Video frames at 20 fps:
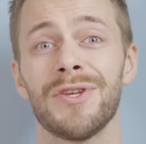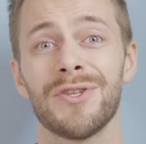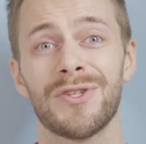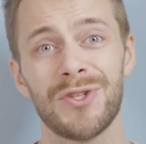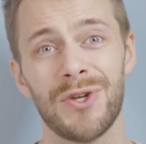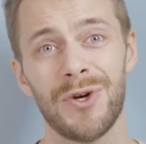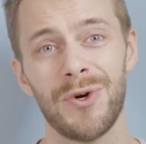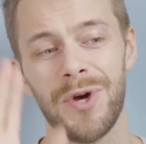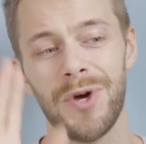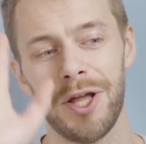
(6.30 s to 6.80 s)

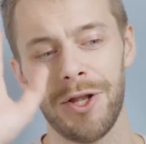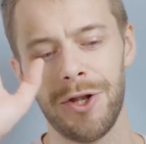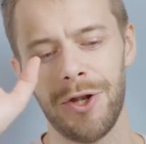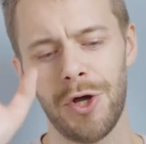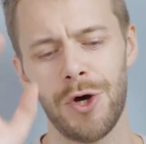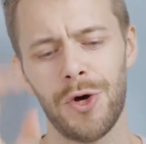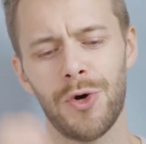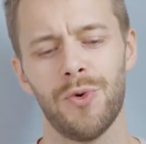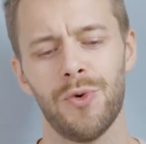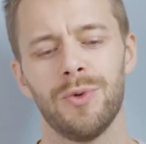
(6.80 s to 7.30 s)
So
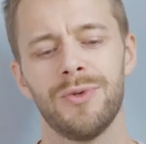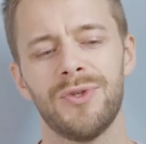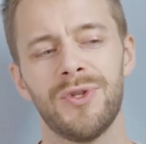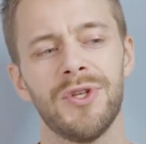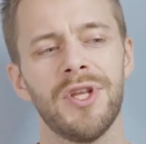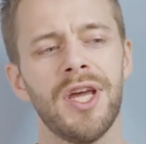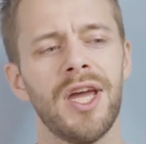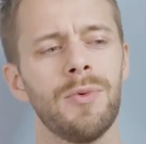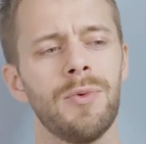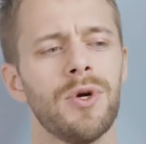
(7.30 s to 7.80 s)
hello,
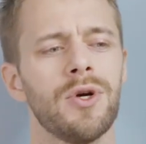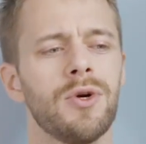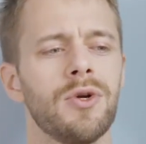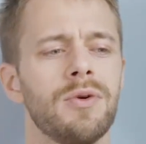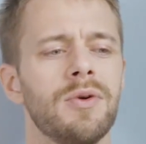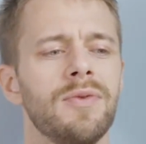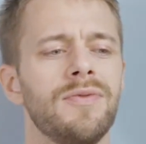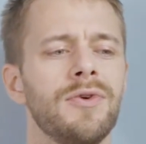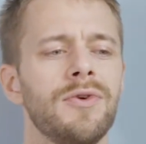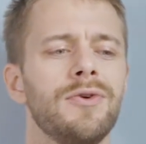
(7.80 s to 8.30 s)
today we're going to
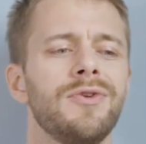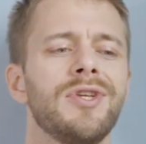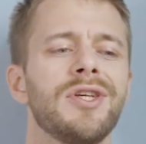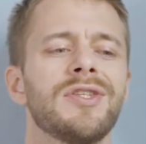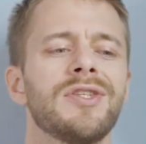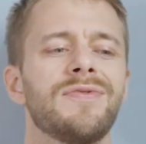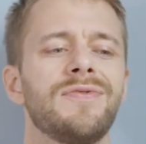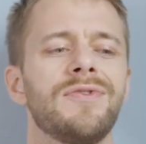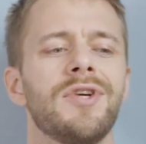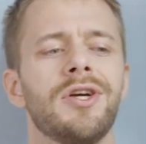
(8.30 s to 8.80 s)
review
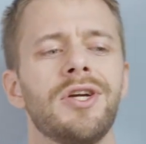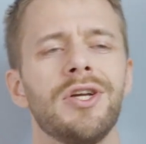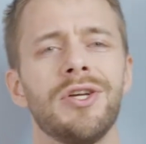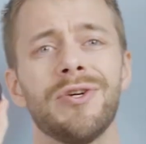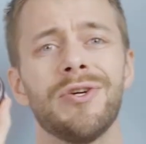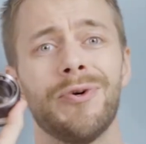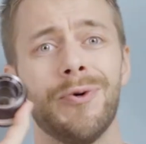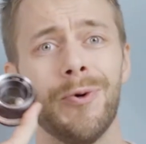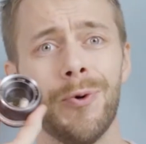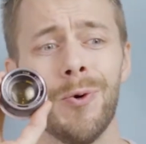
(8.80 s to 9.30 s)
this
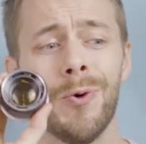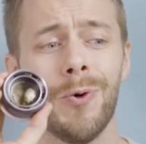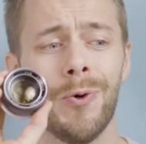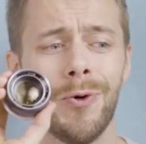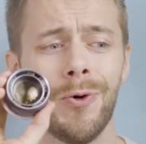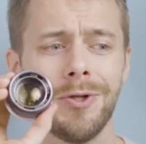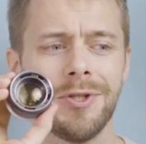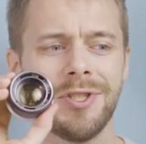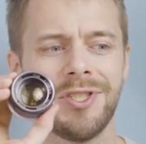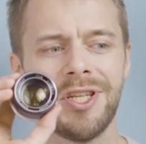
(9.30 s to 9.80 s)
very
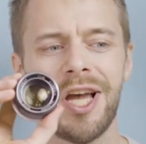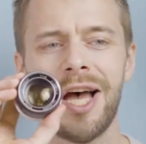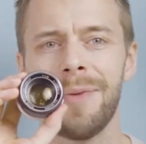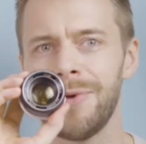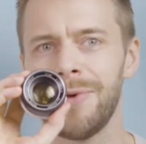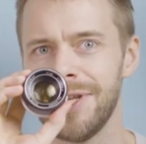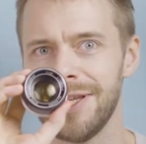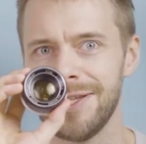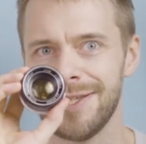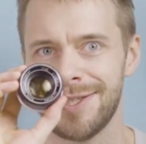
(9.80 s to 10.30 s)
old
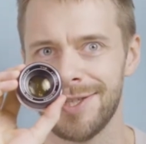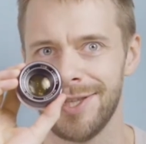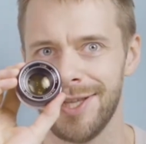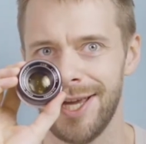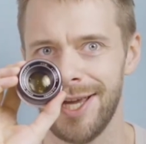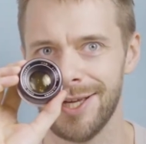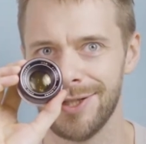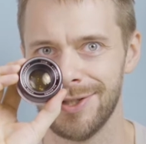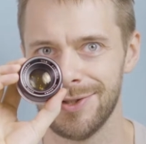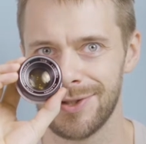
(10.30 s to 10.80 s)
Japanese
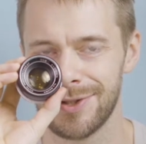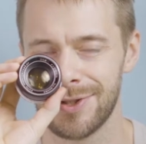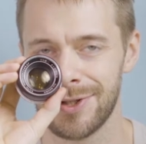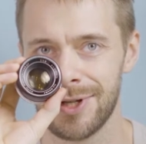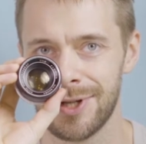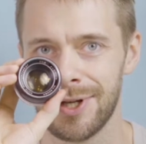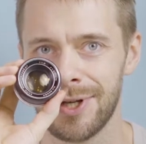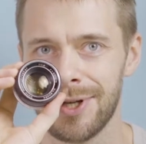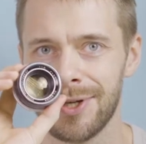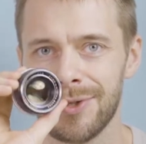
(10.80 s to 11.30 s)
lens.
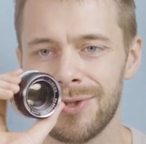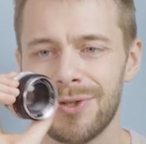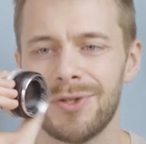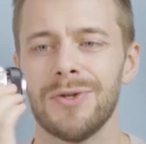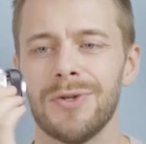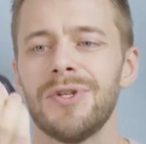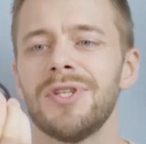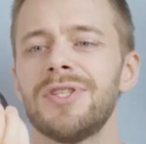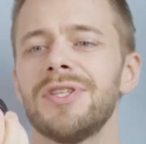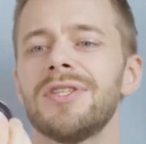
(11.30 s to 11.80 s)

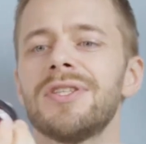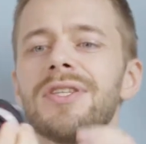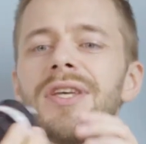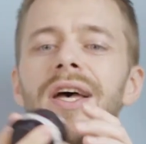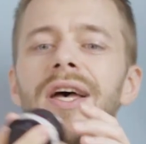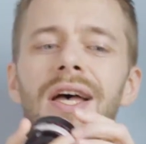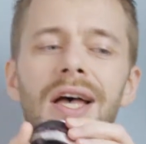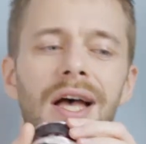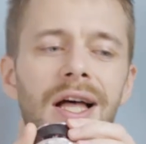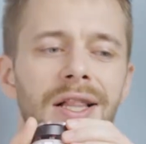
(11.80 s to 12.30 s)
So this is
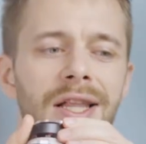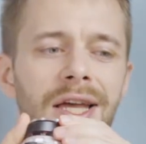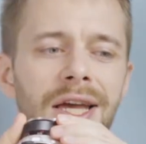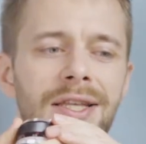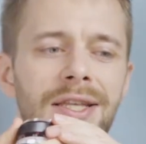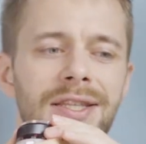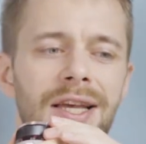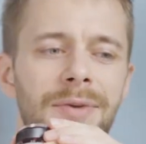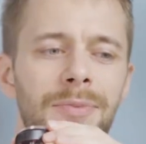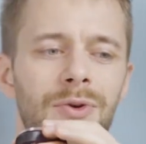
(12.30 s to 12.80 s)
a
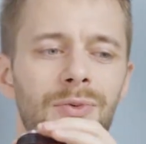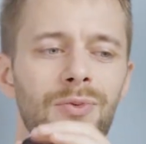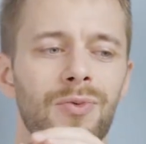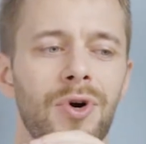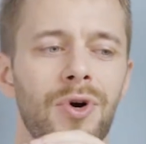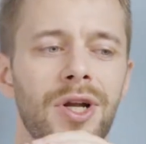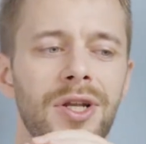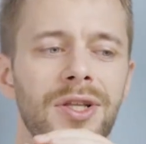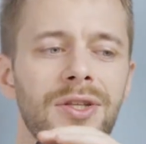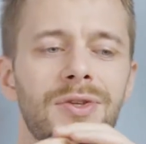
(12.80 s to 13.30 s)
lens I've been
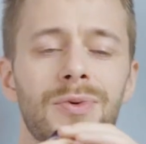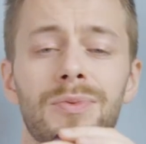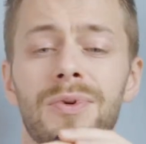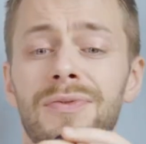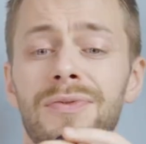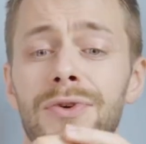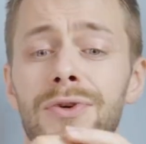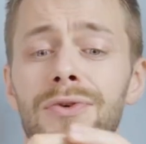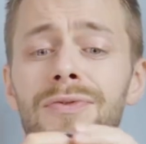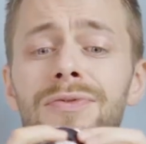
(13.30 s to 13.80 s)
wanting to
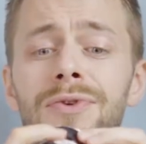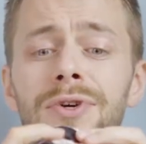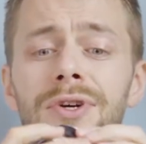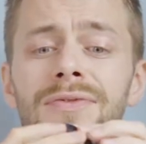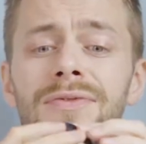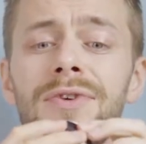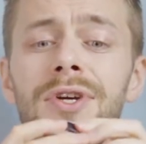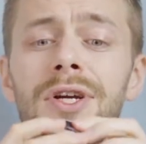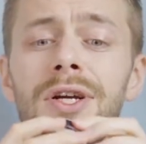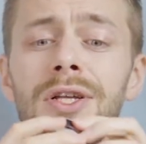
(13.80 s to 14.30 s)
review for a
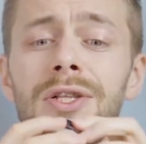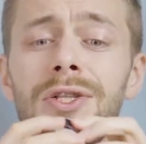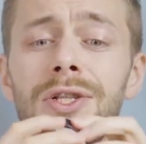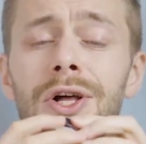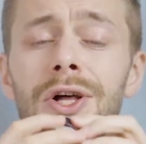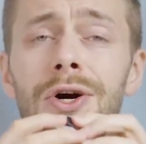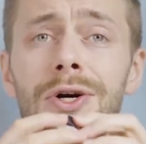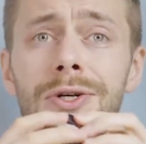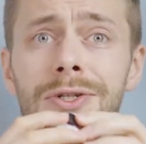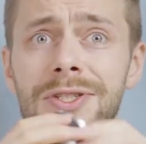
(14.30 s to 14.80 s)
very
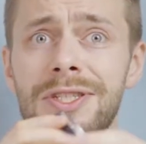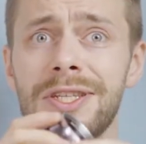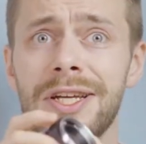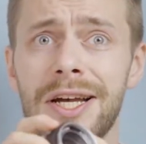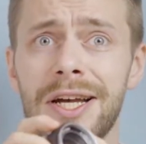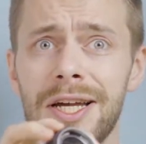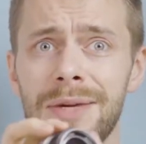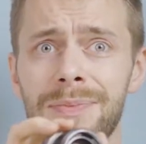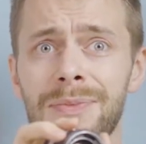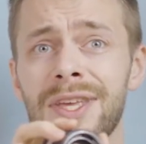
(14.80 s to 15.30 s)
long
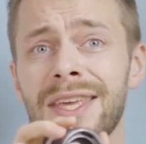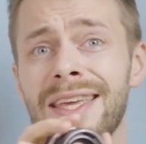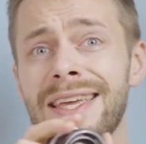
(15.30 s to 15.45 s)
time.